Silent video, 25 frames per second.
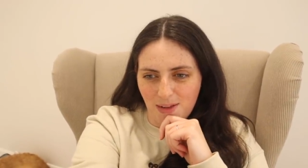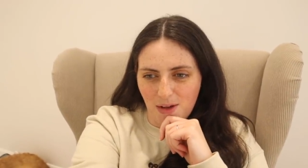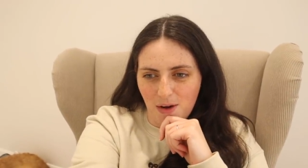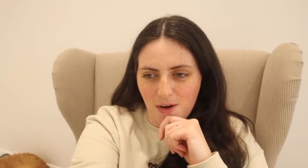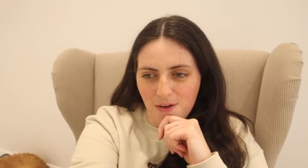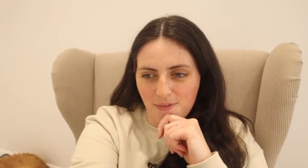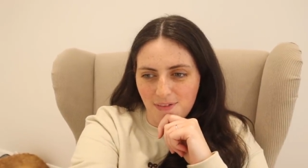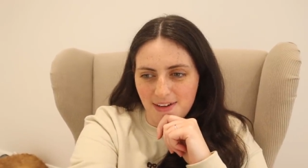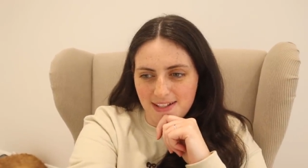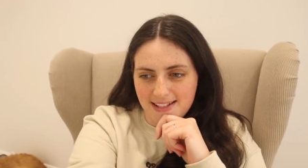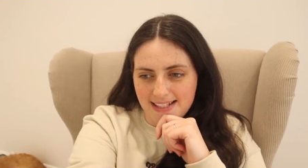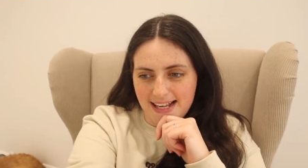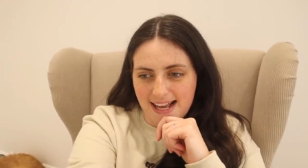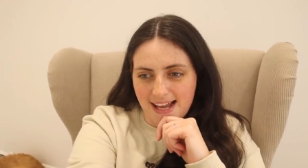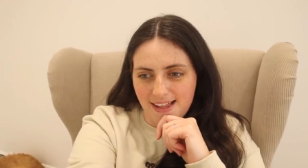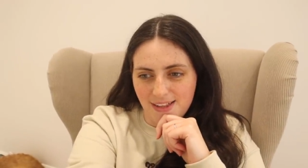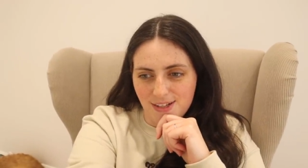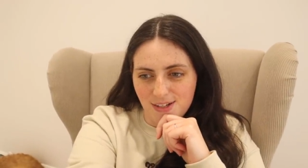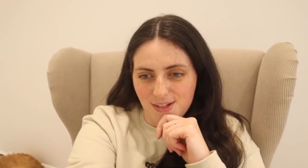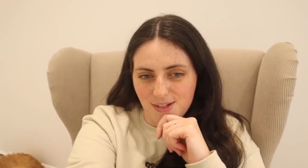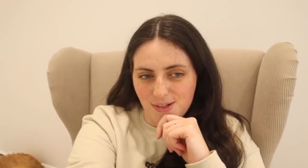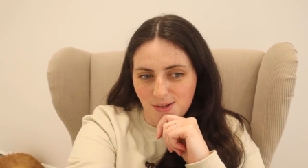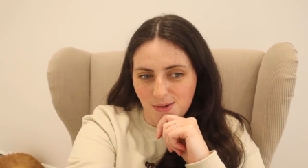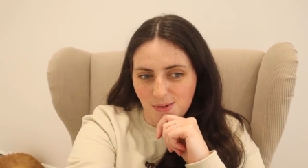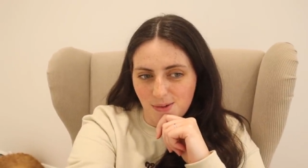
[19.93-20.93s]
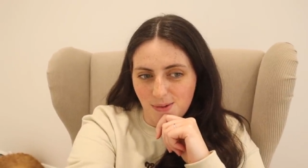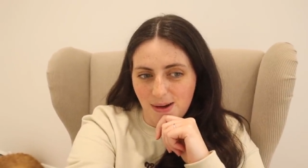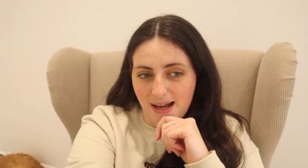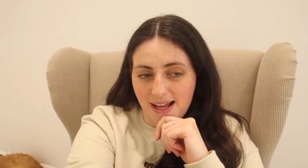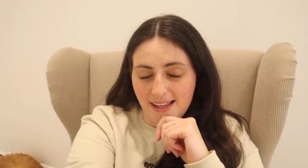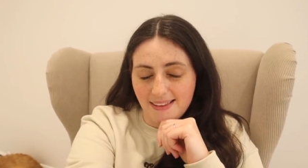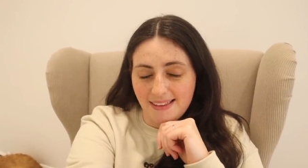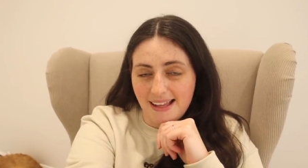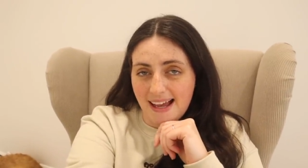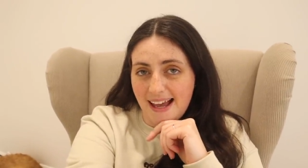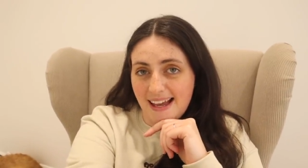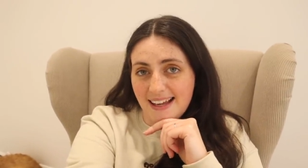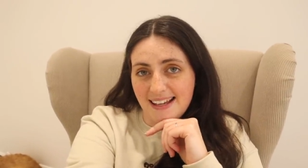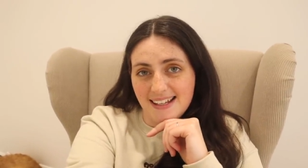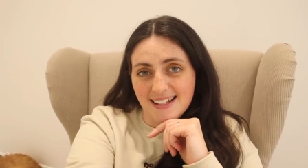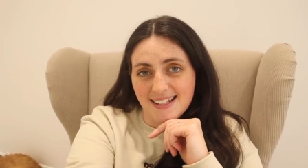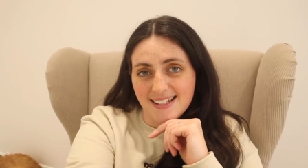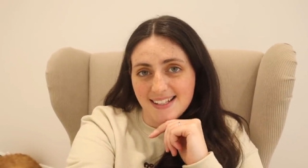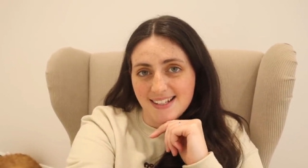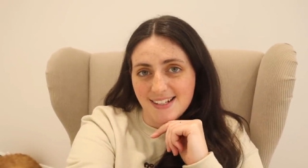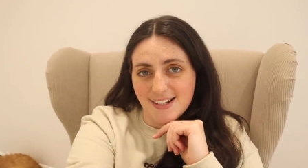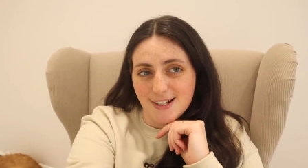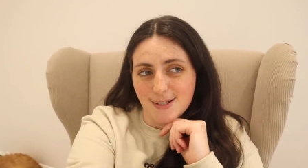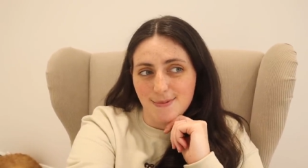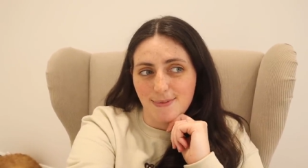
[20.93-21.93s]
of us at the show and that
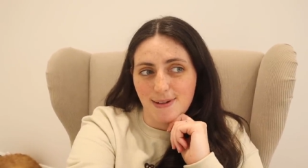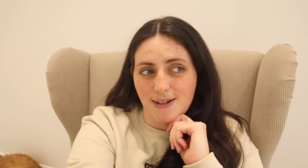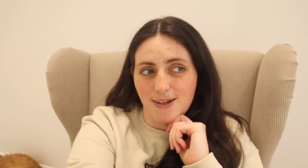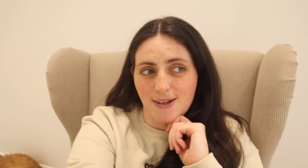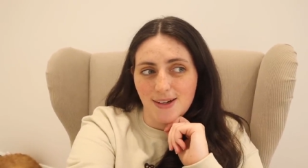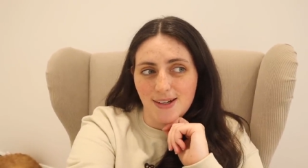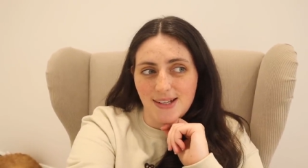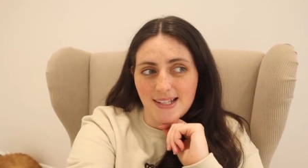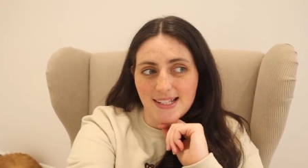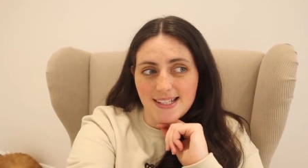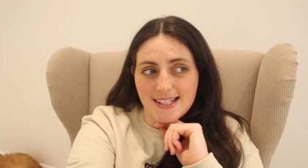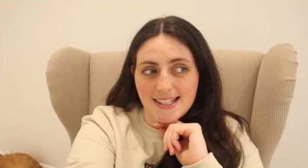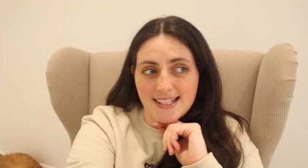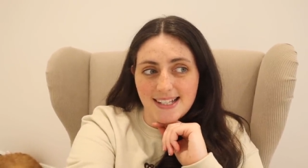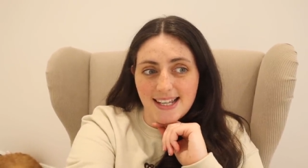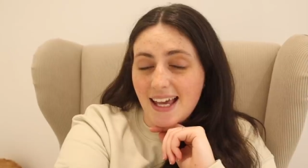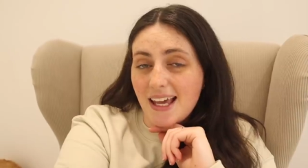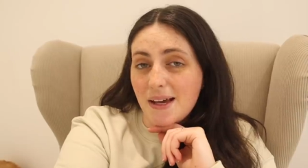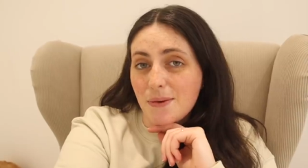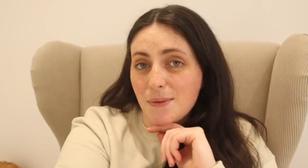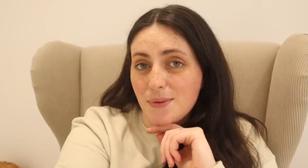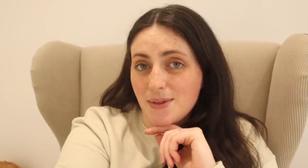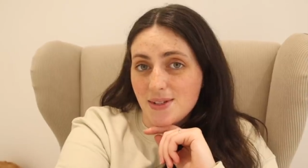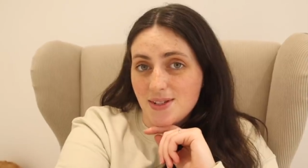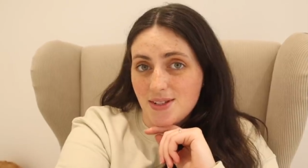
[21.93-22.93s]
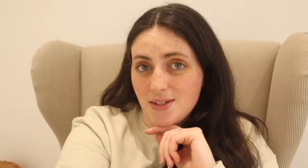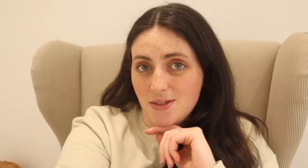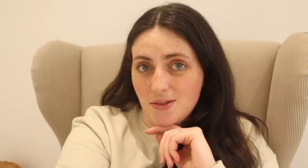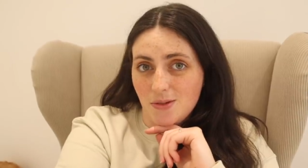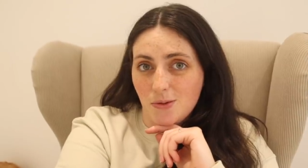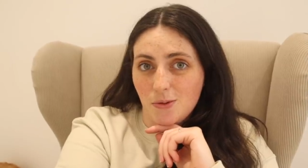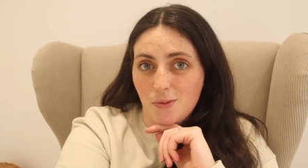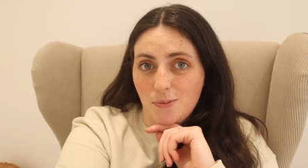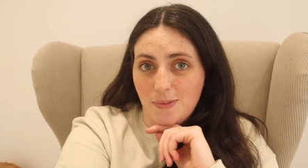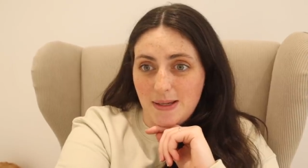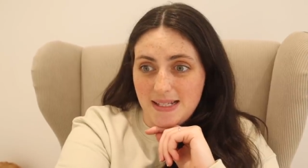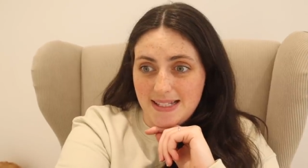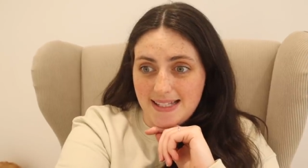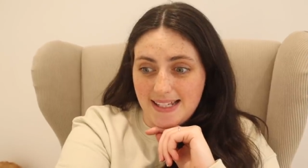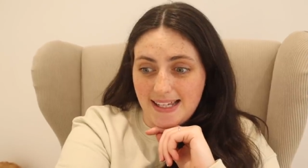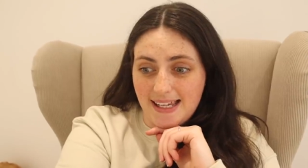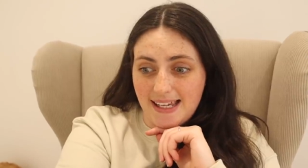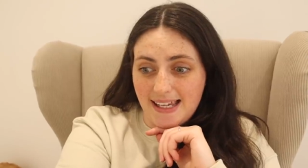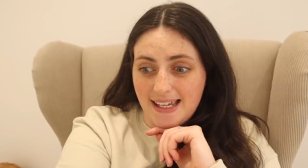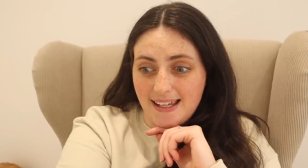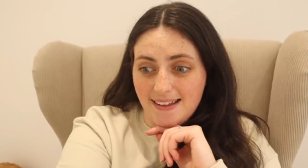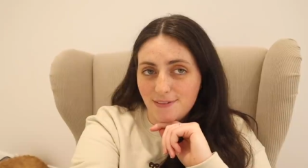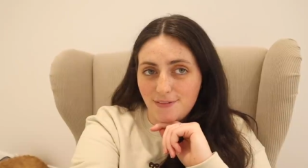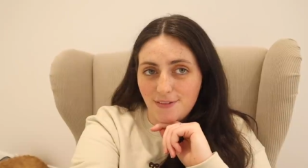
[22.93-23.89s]
is just because it was so busy.